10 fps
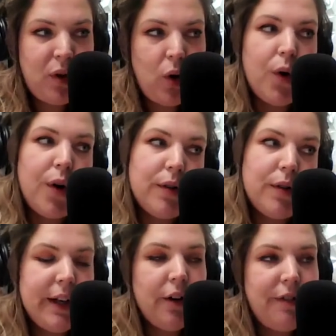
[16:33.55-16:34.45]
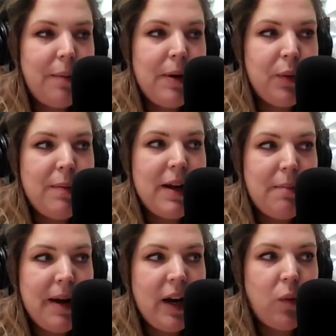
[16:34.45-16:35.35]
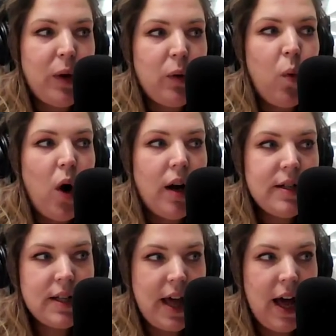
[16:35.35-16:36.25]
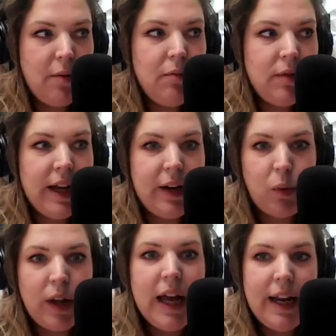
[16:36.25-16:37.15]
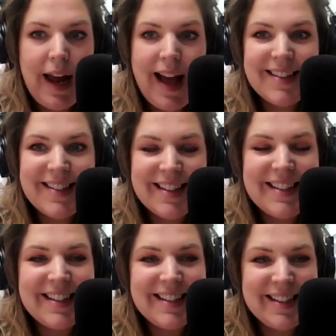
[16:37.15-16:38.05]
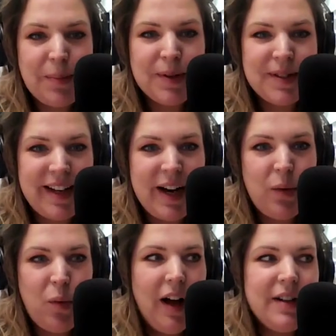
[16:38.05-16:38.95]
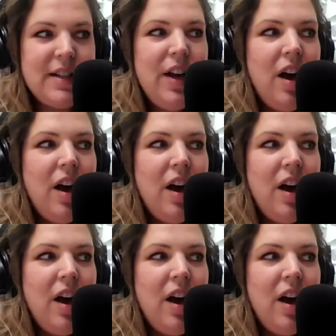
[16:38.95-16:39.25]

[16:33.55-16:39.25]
or in our feminine, we meet a man and we want them, like we're like, yes, this is the person that I want.